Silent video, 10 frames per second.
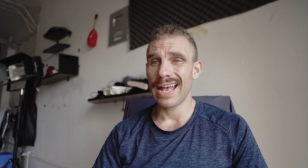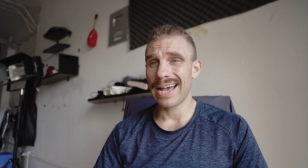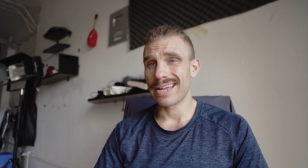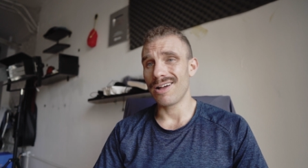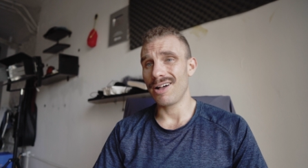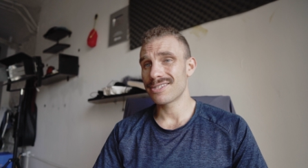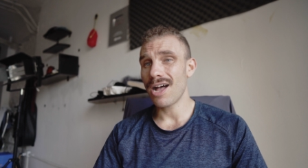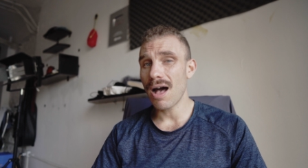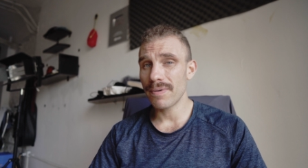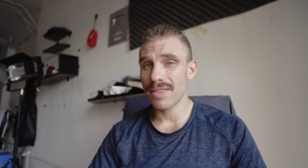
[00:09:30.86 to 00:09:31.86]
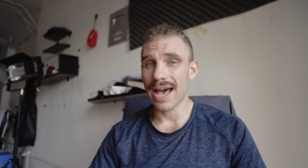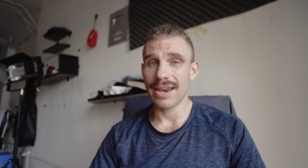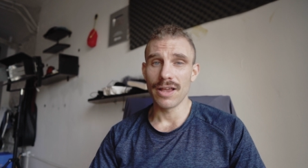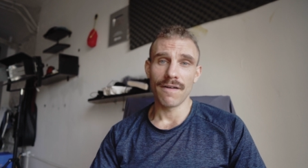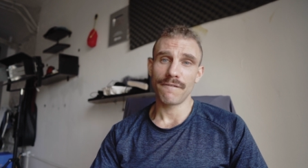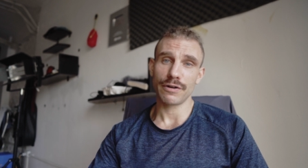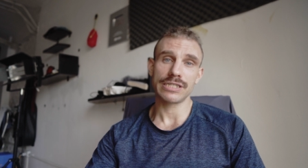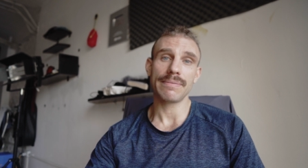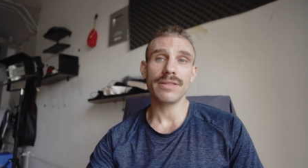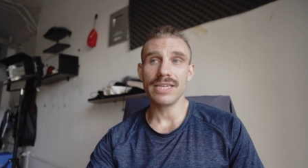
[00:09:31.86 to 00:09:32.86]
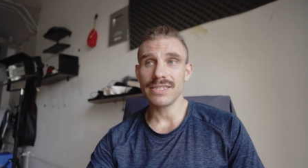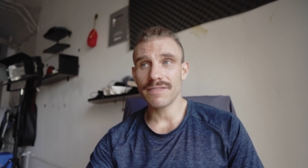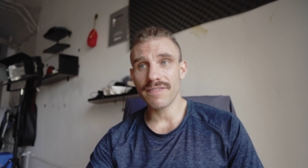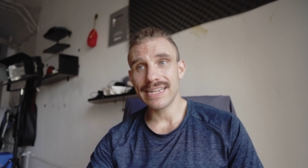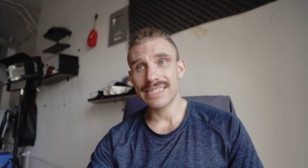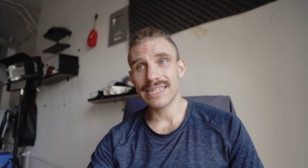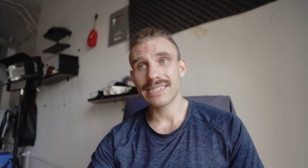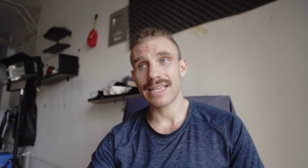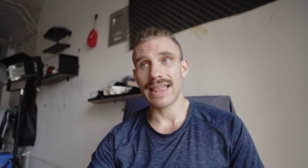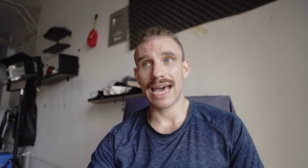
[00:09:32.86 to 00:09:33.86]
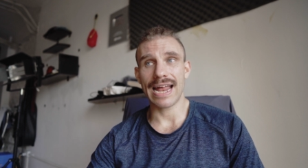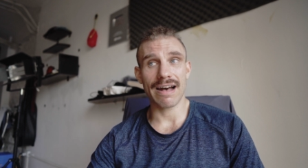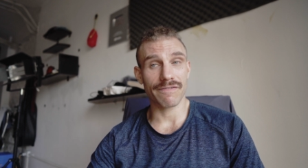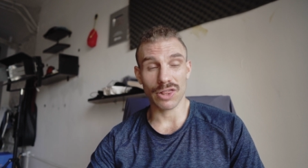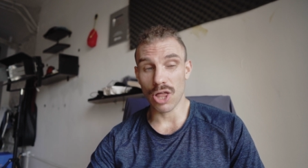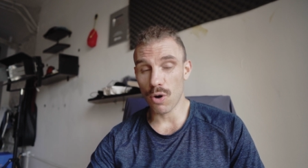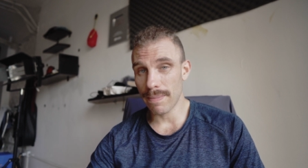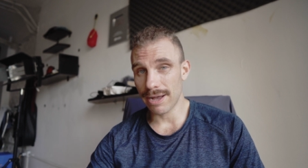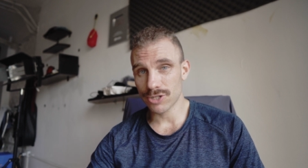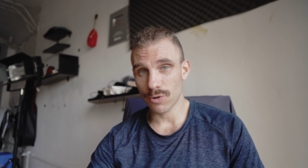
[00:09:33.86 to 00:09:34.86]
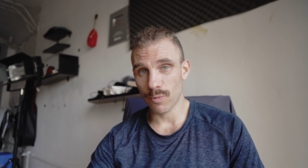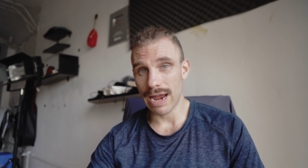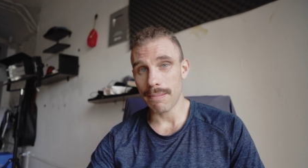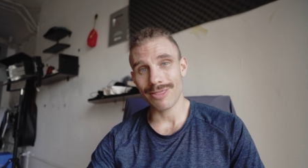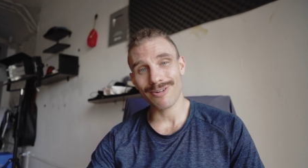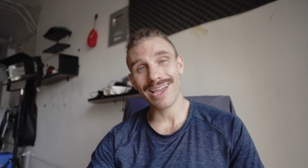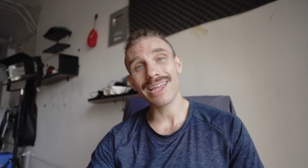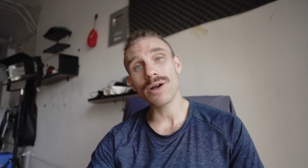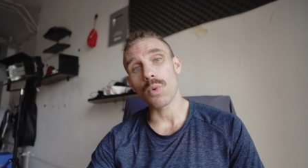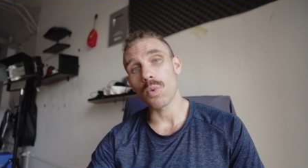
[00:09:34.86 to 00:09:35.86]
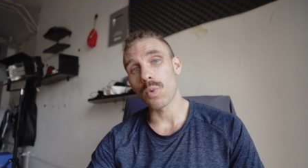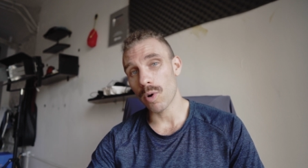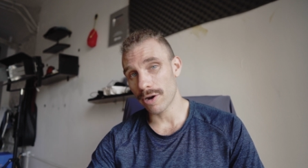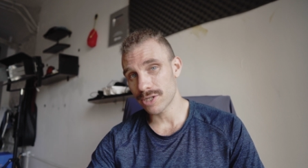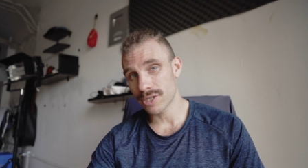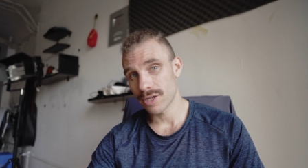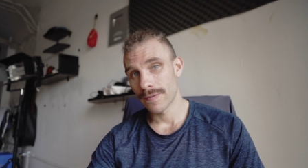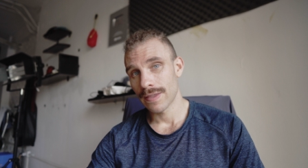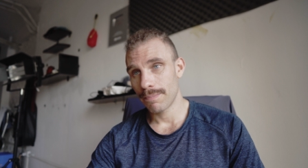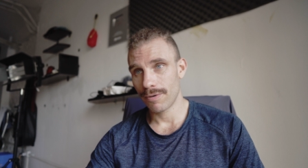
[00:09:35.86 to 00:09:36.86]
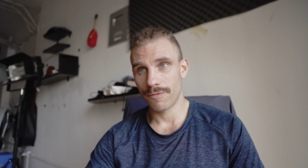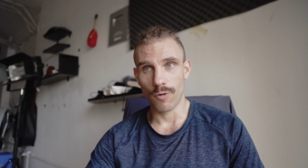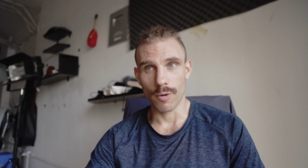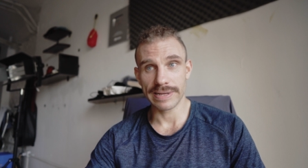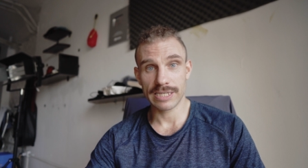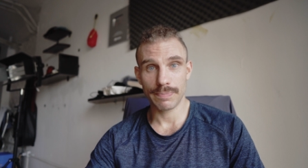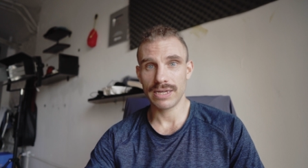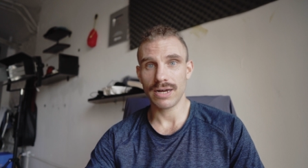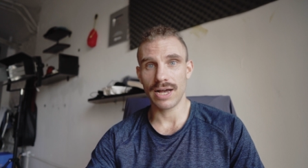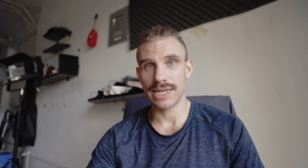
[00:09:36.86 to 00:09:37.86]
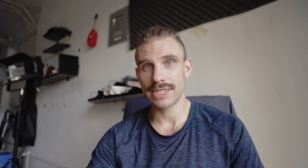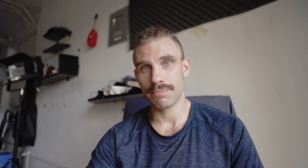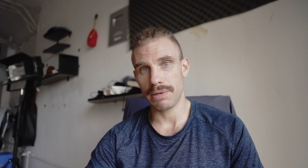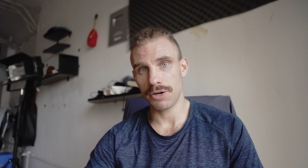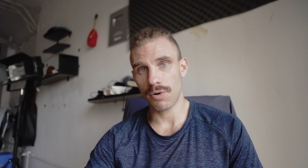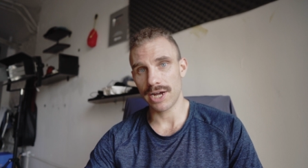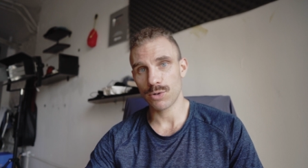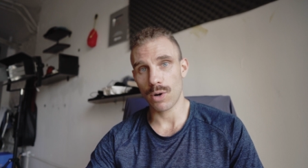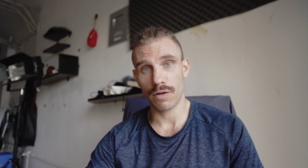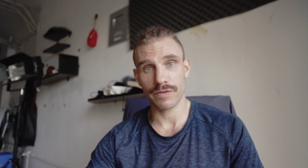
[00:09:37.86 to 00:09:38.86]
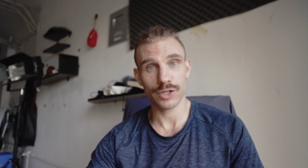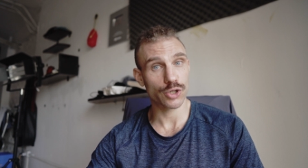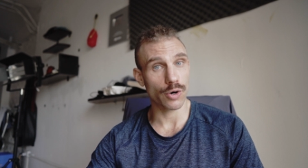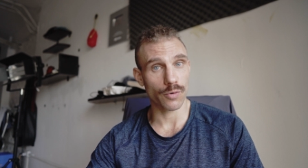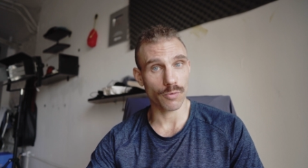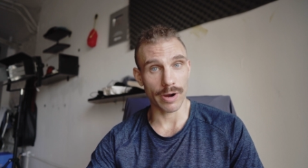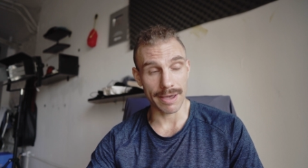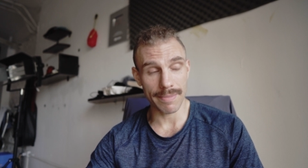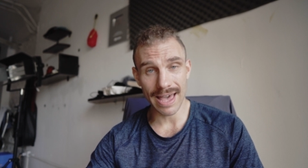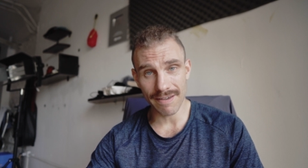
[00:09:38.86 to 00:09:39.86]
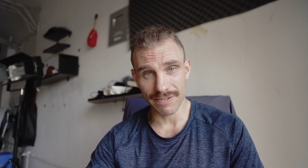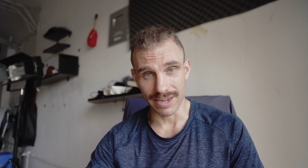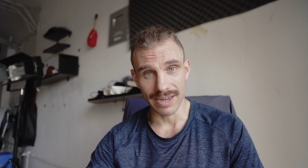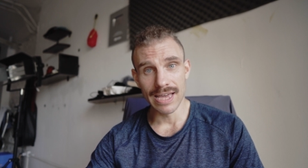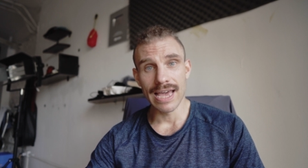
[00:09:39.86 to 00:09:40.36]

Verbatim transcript: And on top of that, for some of these devices that have low amounts of RAM, they're getting worse performance because M I U I twelve is so RAM heavy.